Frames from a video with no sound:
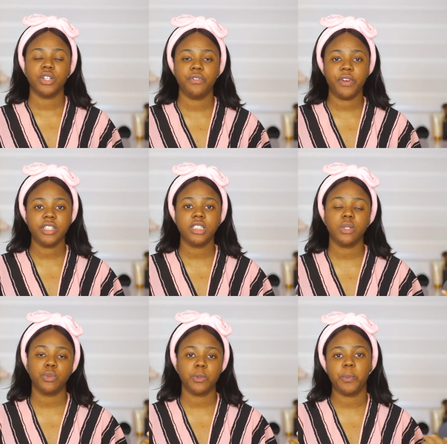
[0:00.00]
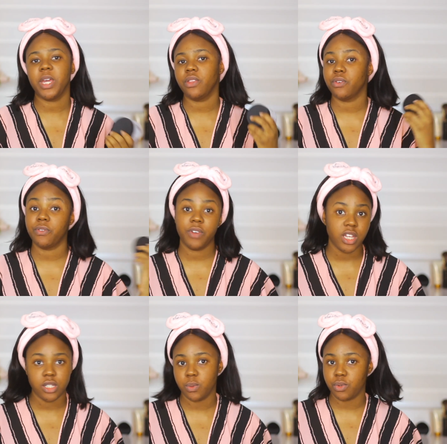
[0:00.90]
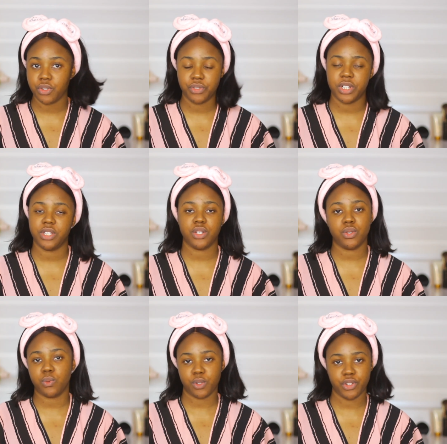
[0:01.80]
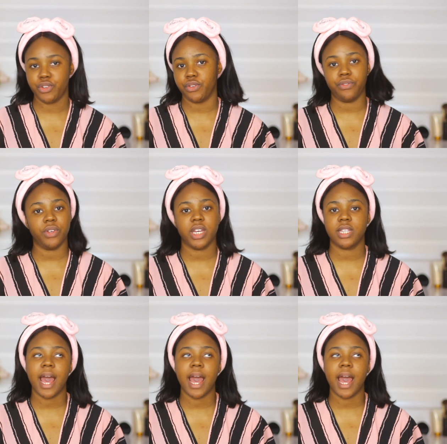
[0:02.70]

So the first thing would be the face wash, that is to wash your face.